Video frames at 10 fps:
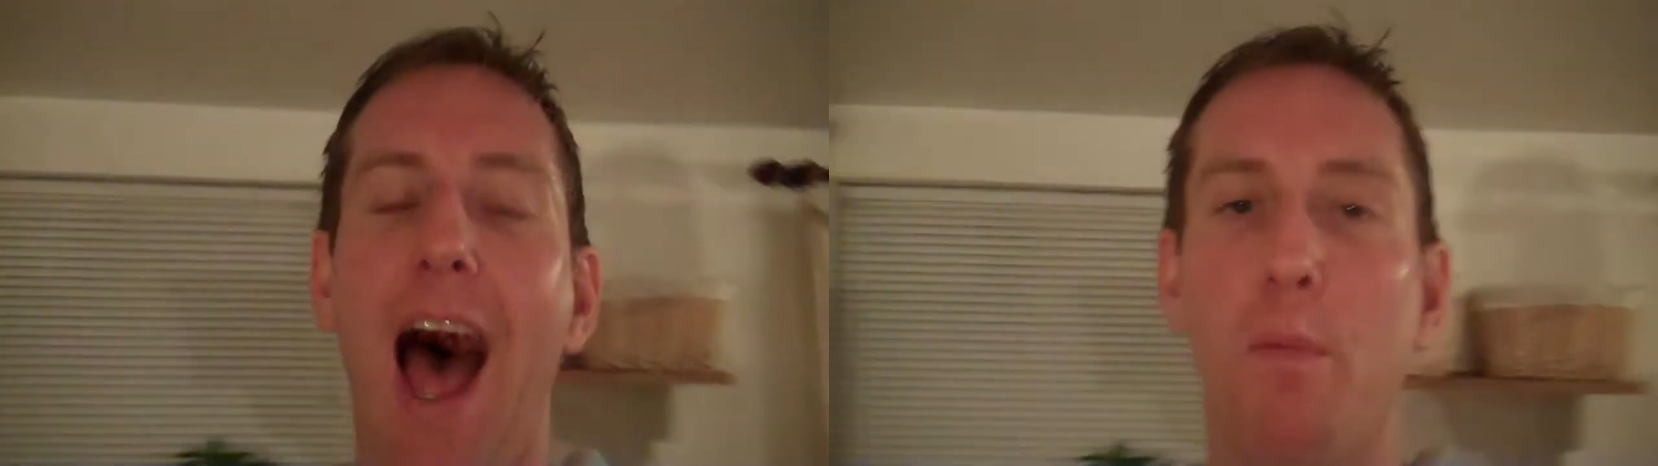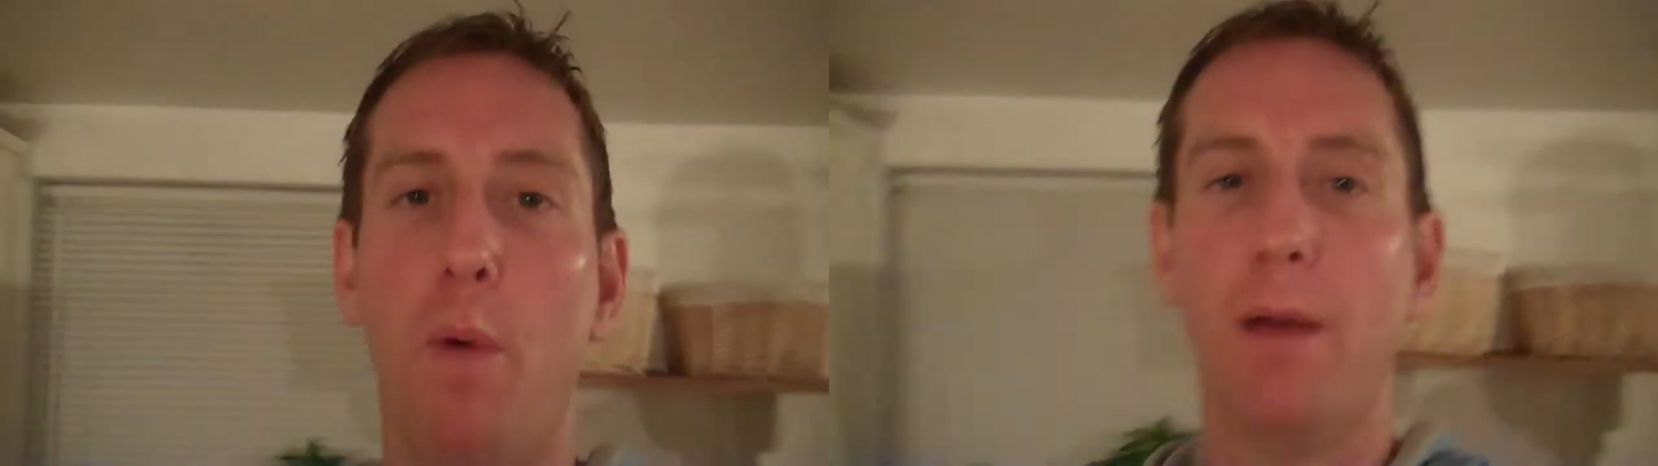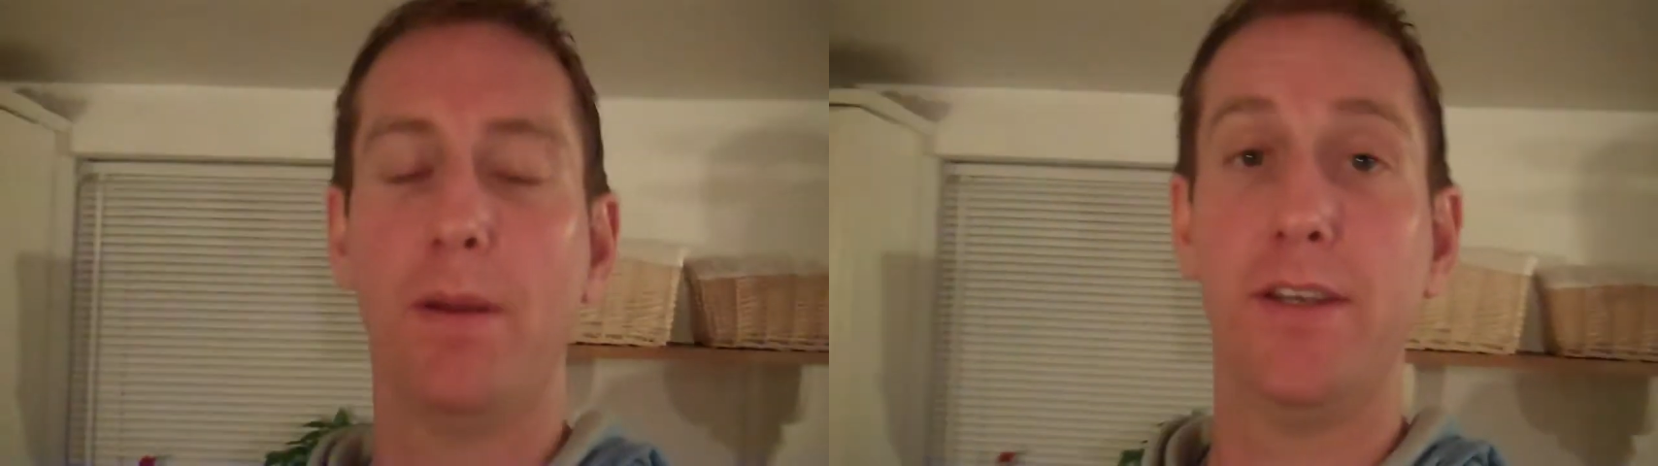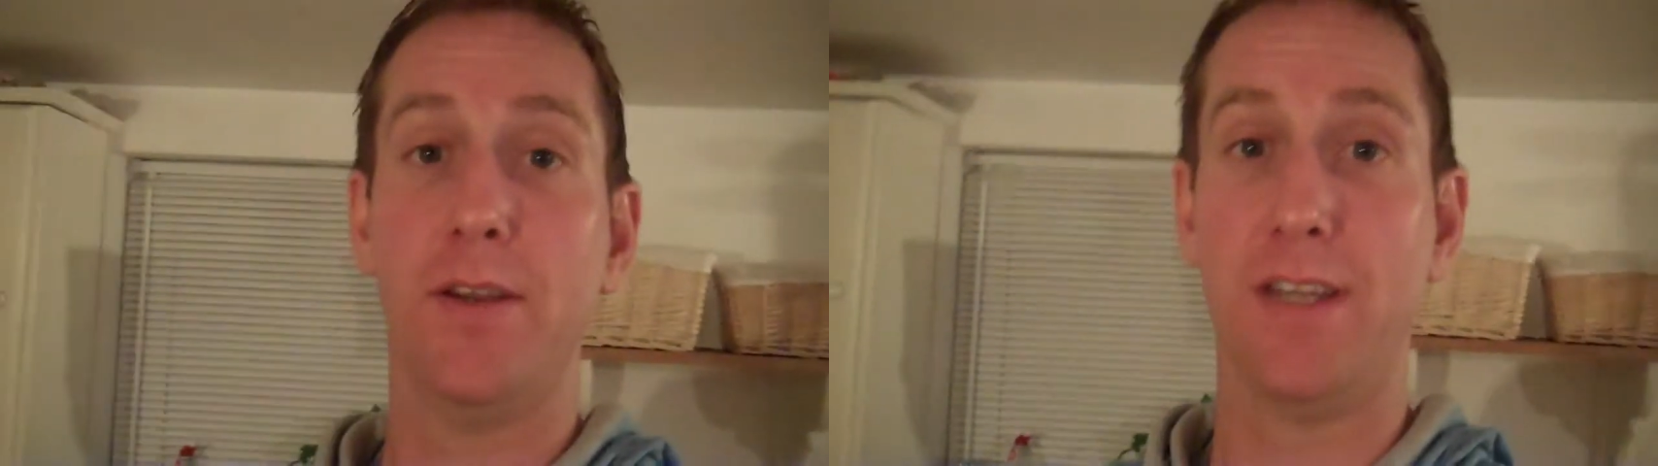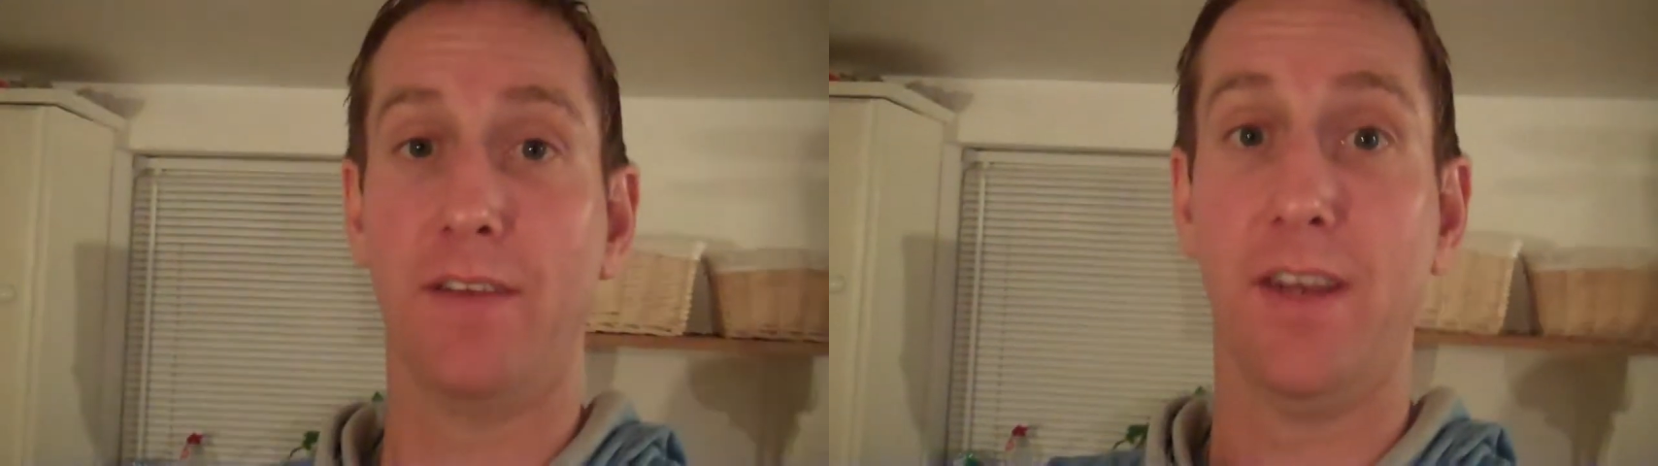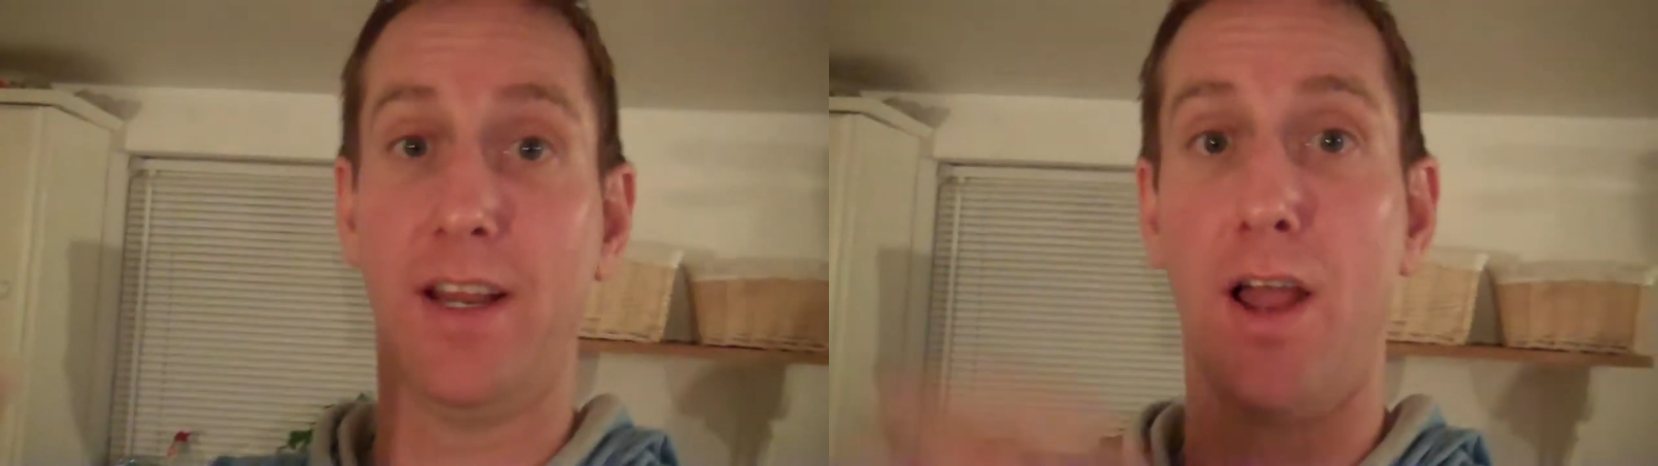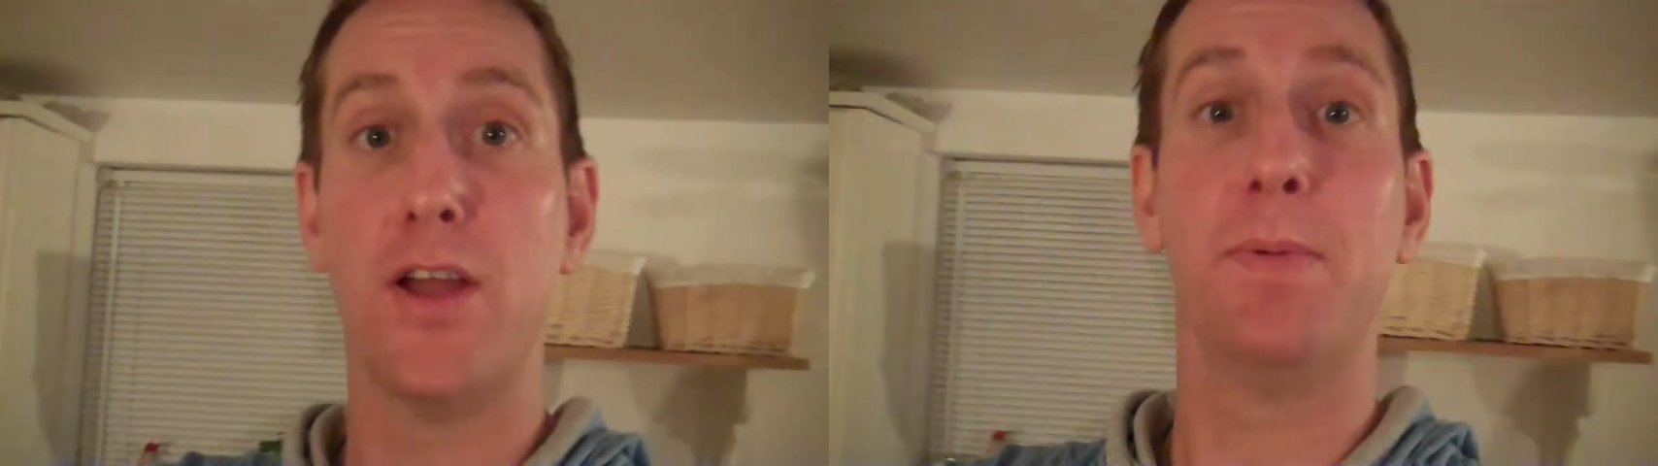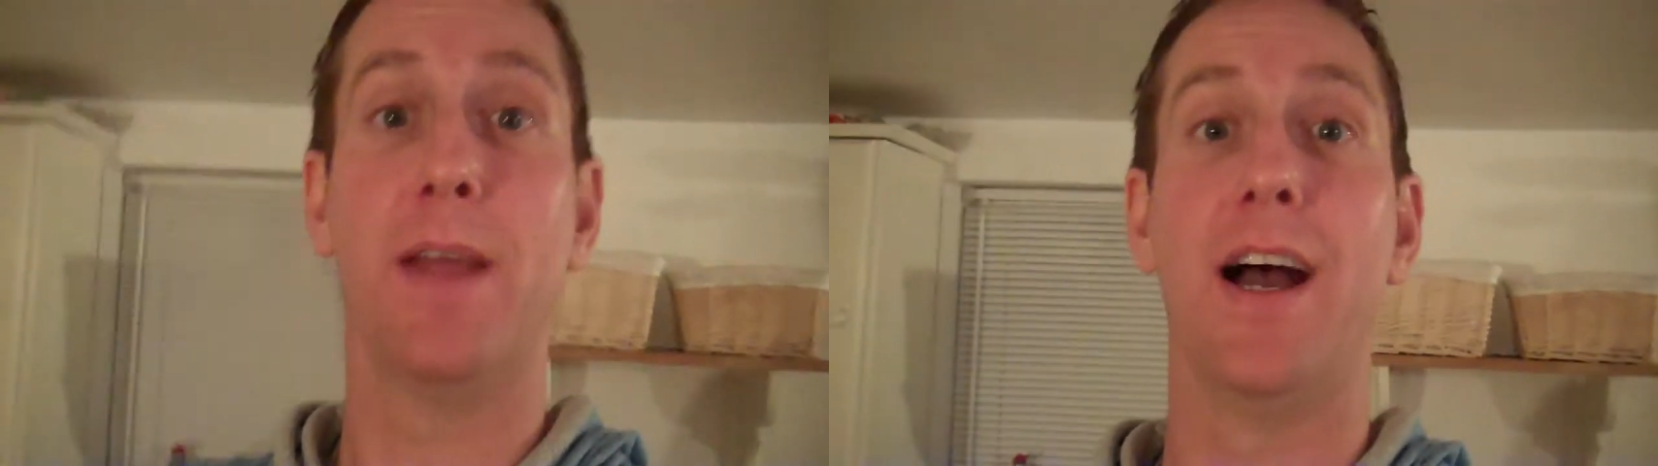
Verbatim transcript: and what I'm going to do is I'm going to close my